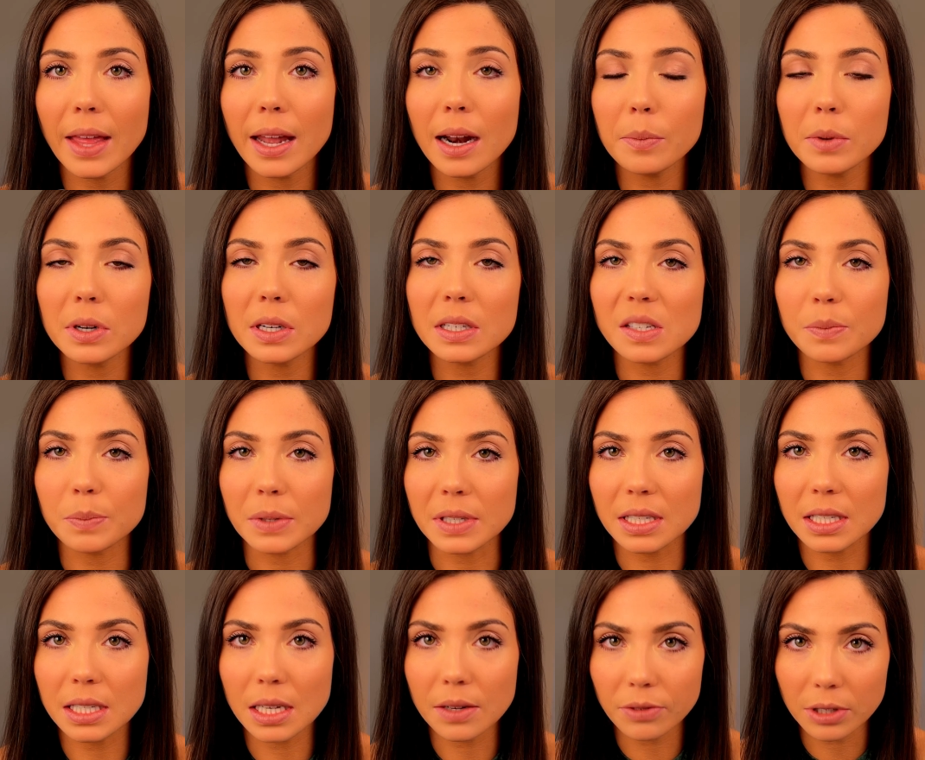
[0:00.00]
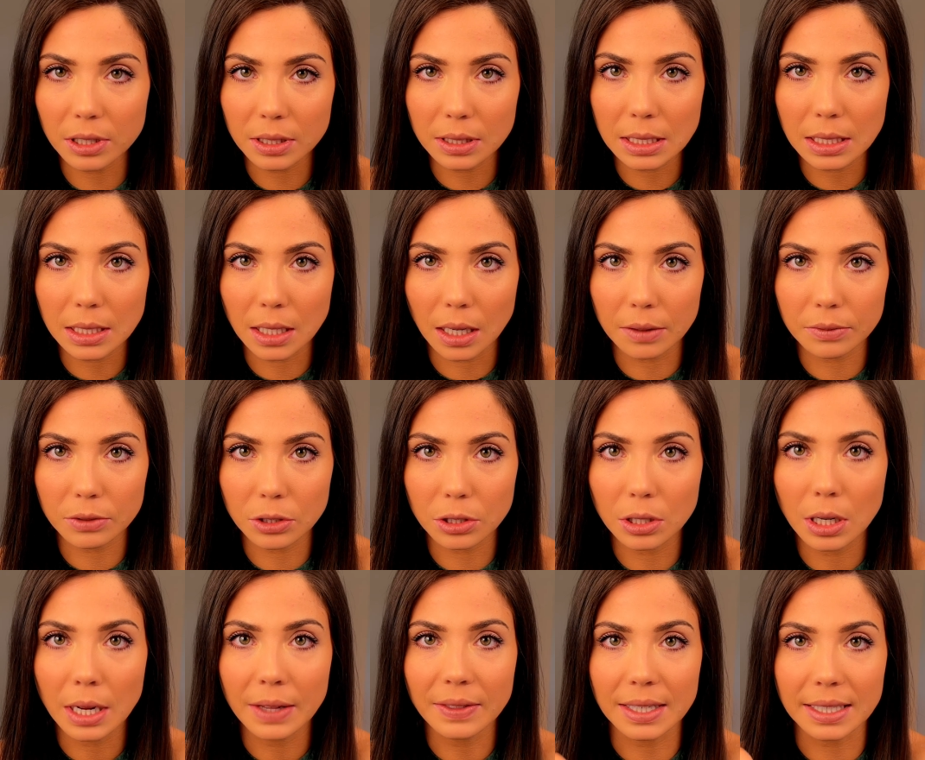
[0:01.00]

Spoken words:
then I'm going to specifically cover